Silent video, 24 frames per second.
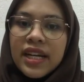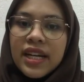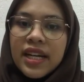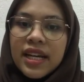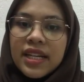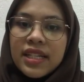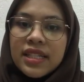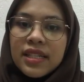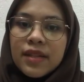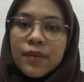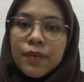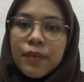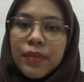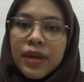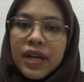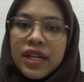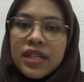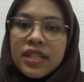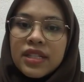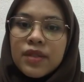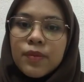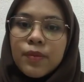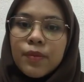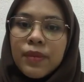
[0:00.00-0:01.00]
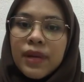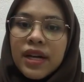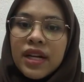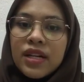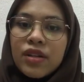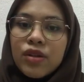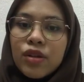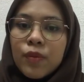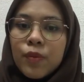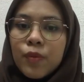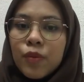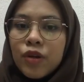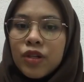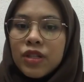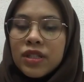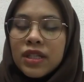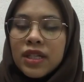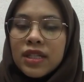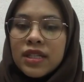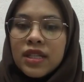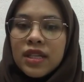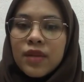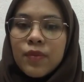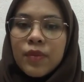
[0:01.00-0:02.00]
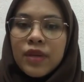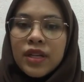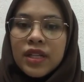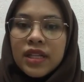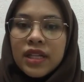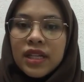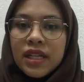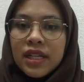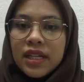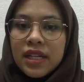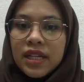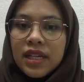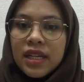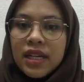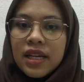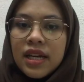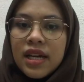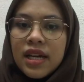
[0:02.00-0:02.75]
as a batch but not processed immediately.